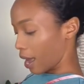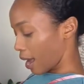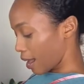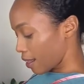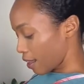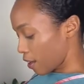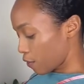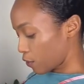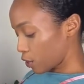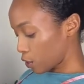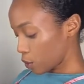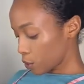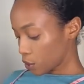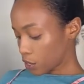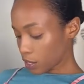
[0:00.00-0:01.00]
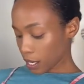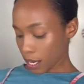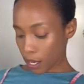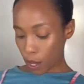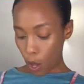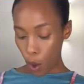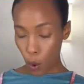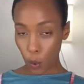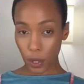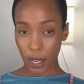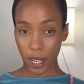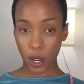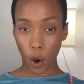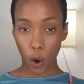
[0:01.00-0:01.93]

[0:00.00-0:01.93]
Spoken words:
And if you see coning